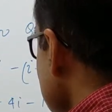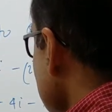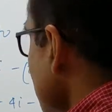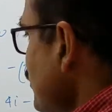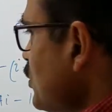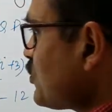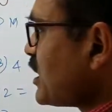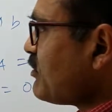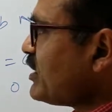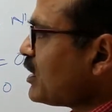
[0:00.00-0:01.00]
We use
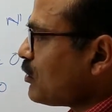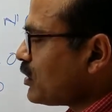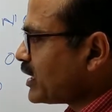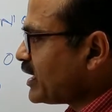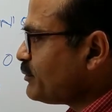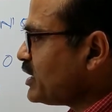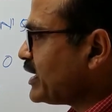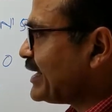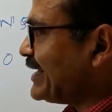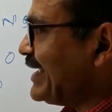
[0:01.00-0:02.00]
KVL on AB
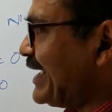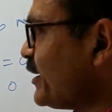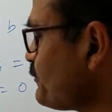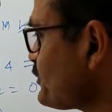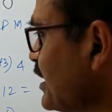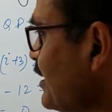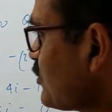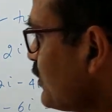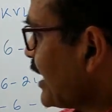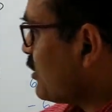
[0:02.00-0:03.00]
and A. So
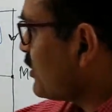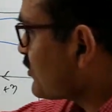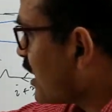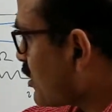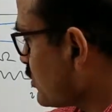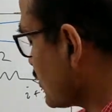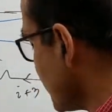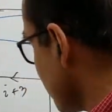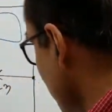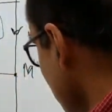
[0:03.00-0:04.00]
again we start with 6
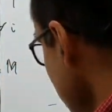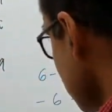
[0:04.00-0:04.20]
volt.